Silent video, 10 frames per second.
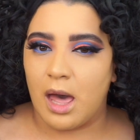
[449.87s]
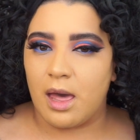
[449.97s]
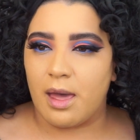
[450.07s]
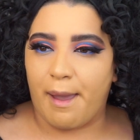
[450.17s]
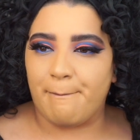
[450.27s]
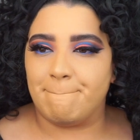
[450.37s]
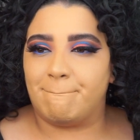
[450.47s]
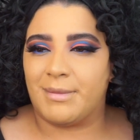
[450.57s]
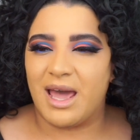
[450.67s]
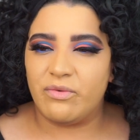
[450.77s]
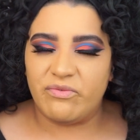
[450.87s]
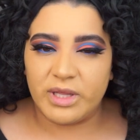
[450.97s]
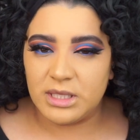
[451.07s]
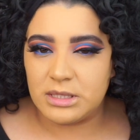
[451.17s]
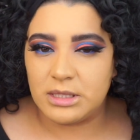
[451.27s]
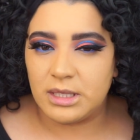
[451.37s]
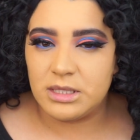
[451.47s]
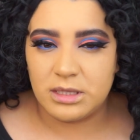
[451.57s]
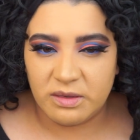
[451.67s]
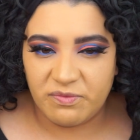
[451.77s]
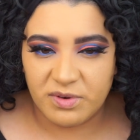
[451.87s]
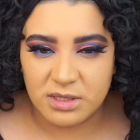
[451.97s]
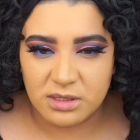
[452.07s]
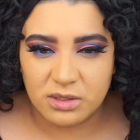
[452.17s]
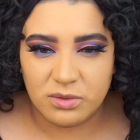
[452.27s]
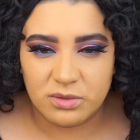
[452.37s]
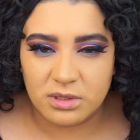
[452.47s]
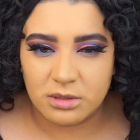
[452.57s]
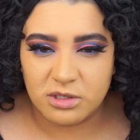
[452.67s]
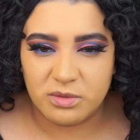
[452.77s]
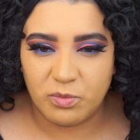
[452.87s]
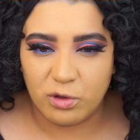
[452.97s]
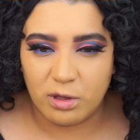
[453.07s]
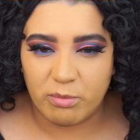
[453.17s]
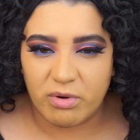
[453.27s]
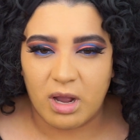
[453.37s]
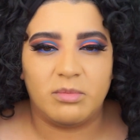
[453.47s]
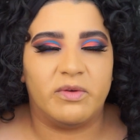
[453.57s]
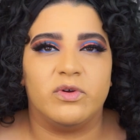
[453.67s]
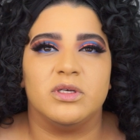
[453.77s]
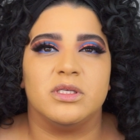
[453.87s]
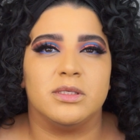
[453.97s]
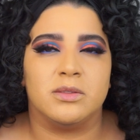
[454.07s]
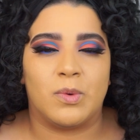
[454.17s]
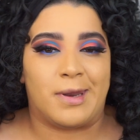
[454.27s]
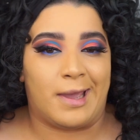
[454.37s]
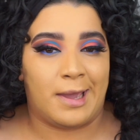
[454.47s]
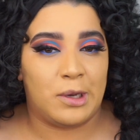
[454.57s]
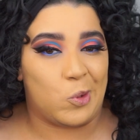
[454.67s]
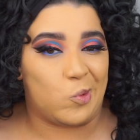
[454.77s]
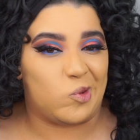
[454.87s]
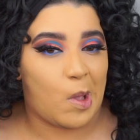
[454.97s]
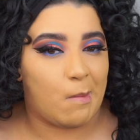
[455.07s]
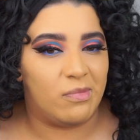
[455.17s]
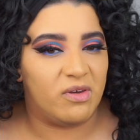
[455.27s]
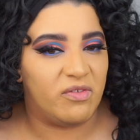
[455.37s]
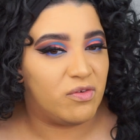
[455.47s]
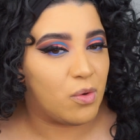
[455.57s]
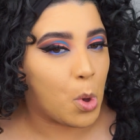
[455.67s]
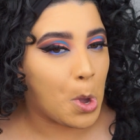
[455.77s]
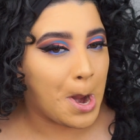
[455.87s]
I don't really see any difference using a smoothing primer versus what I had used before.